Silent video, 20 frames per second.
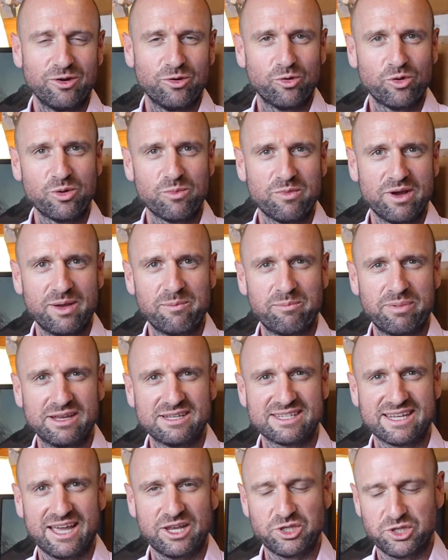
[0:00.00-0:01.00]
all of my
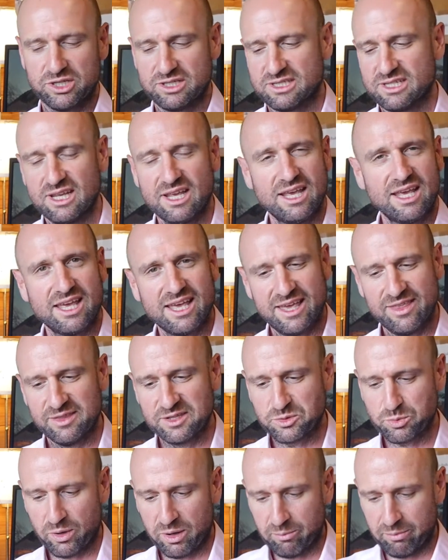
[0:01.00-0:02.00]
best gadgets in
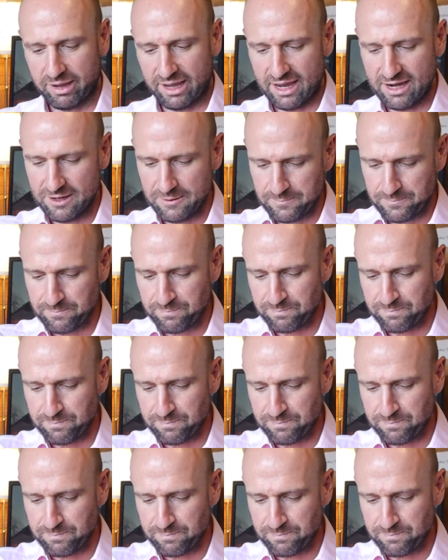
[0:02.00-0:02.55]
this one bag.